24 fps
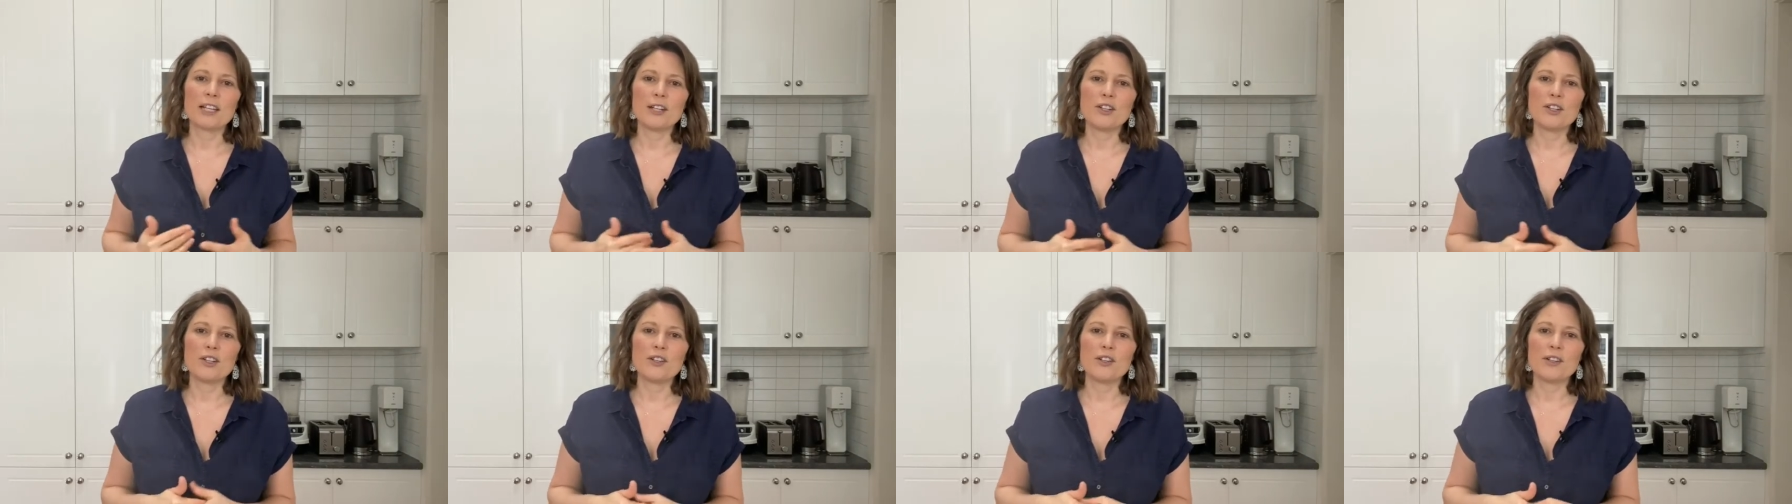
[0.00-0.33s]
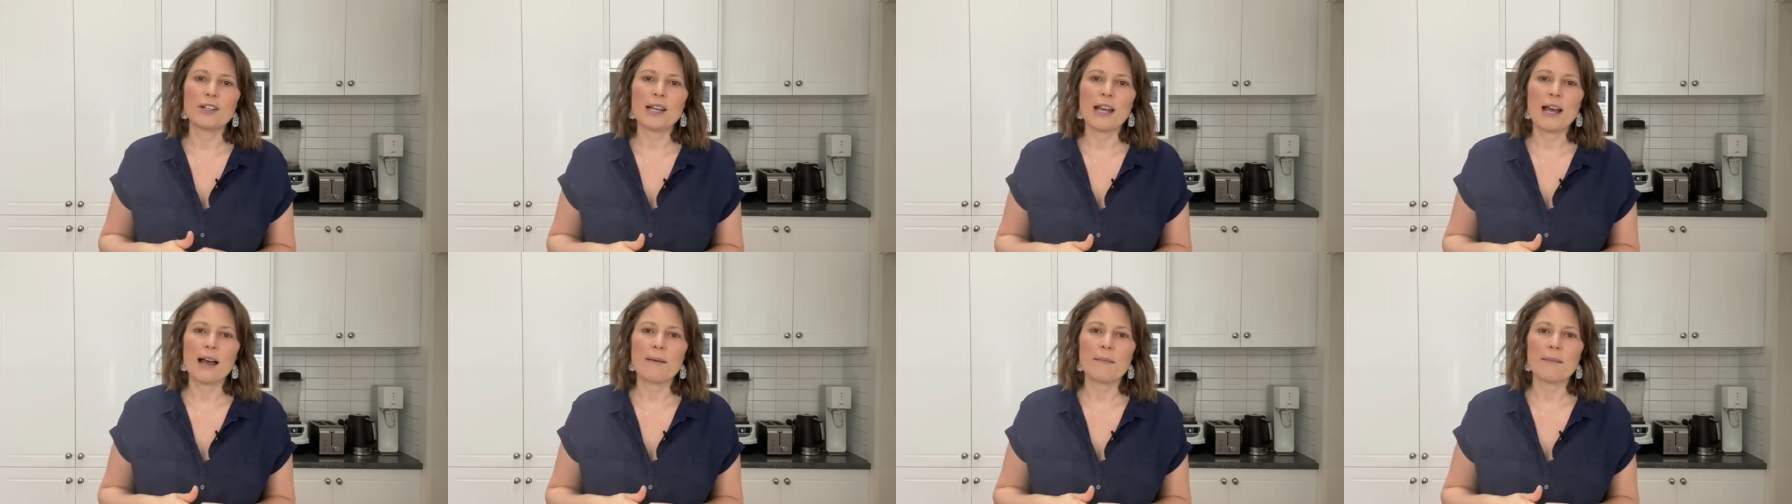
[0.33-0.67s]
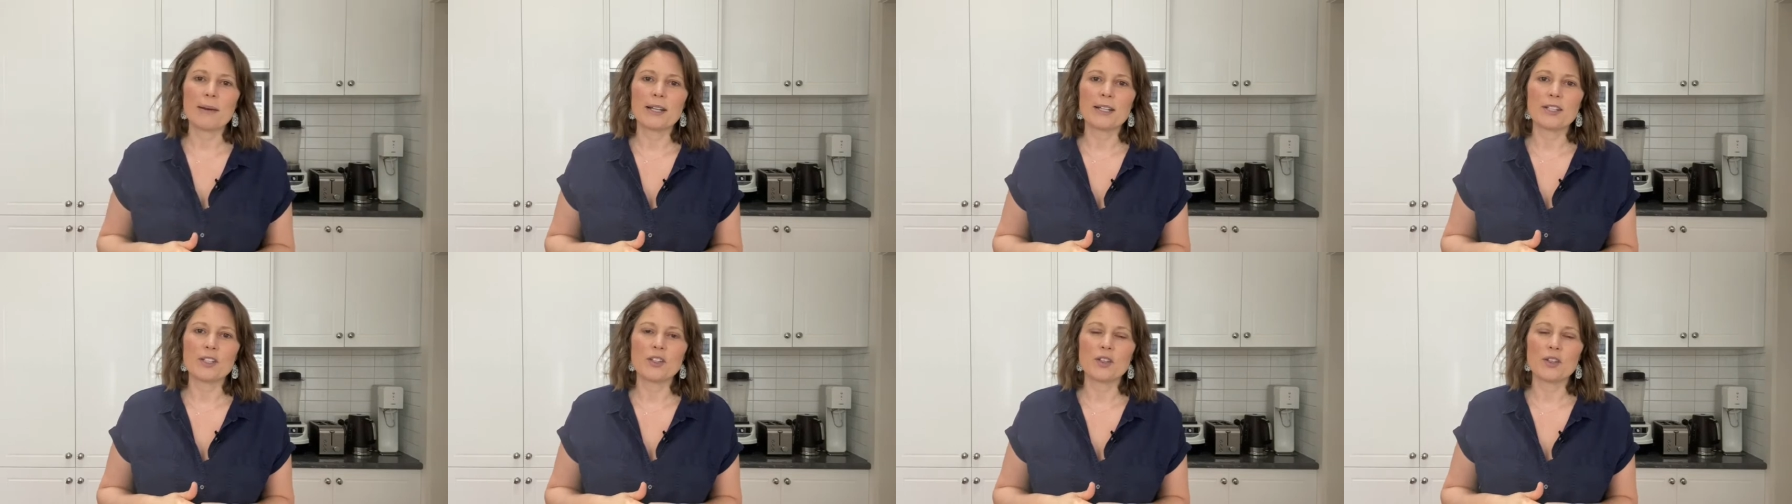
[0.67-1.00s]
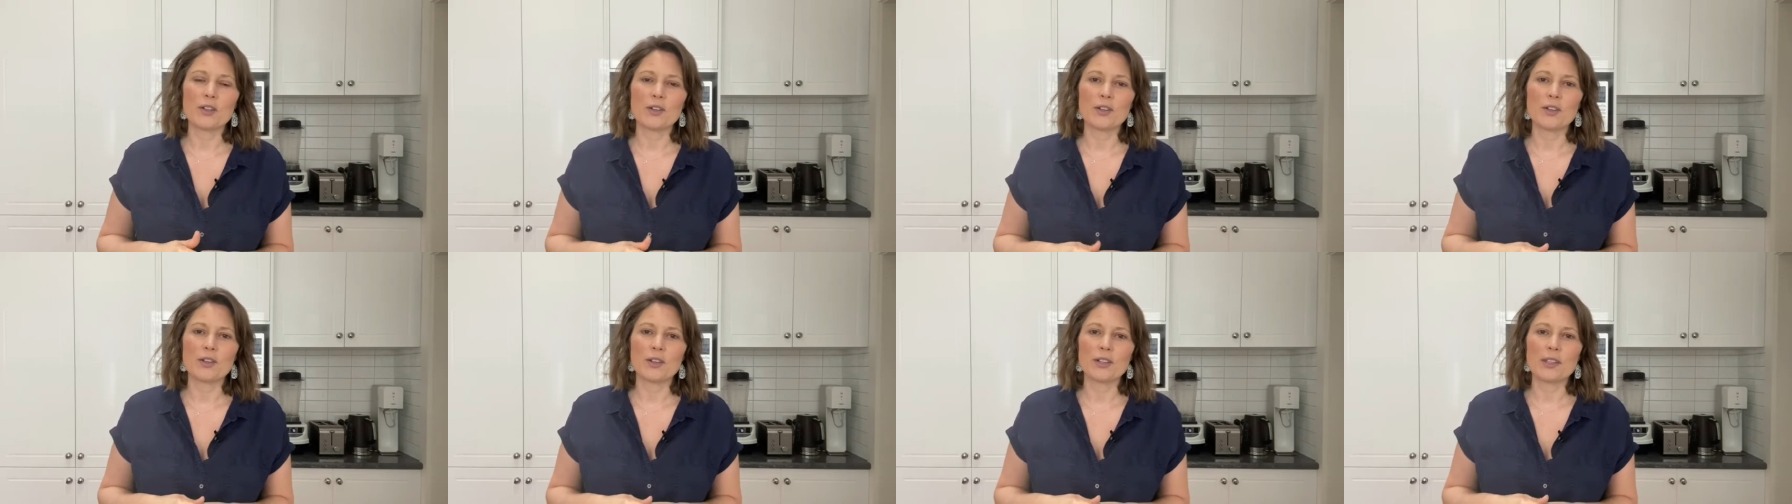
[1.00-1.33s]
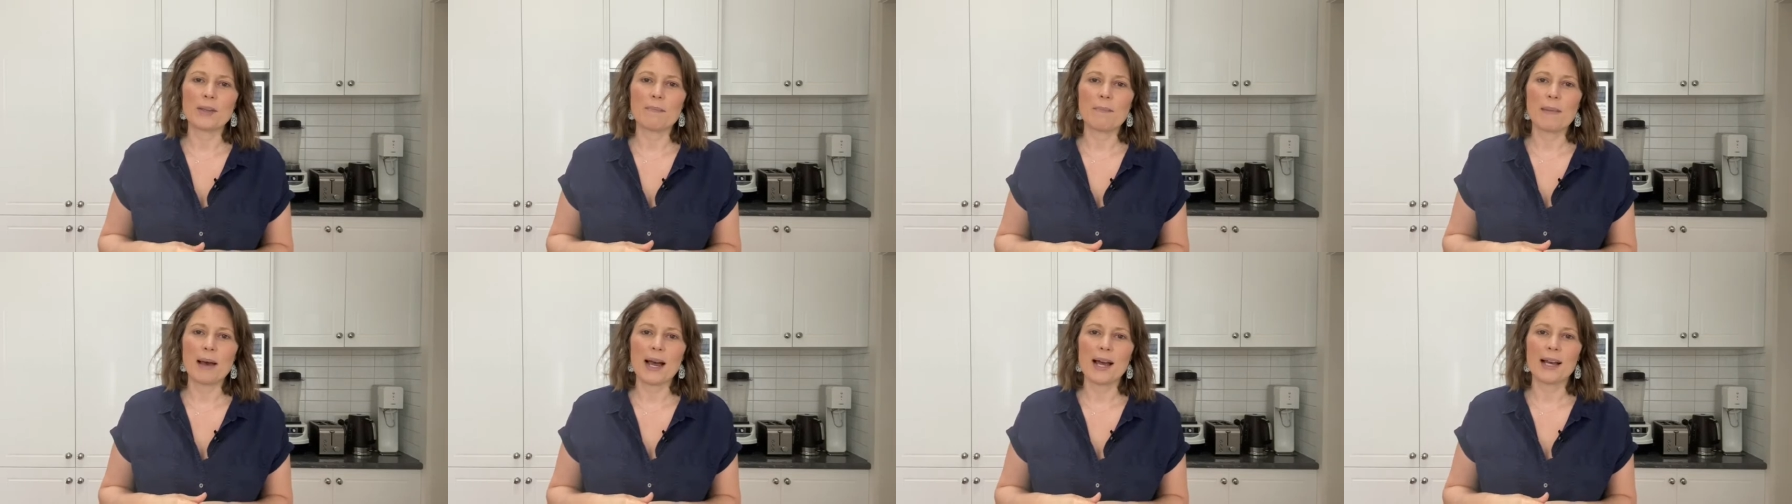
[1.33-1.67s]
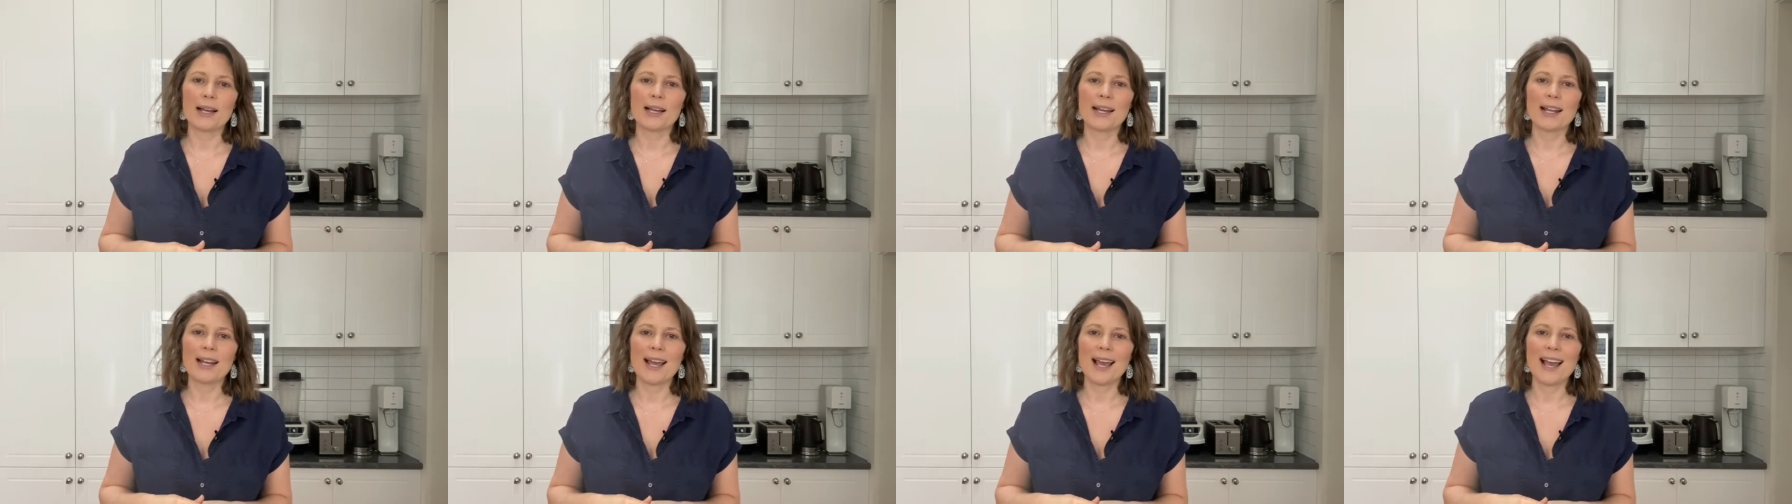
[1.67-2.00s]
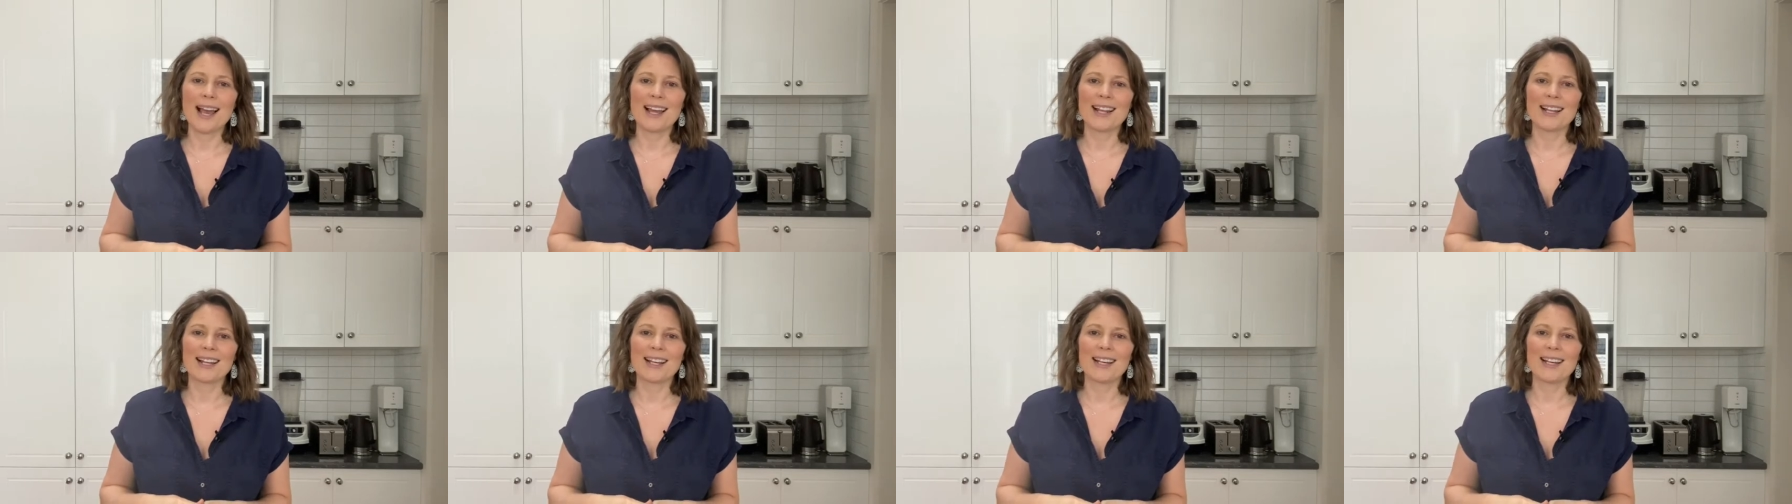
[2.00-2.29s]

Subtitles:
newcomer to the market, and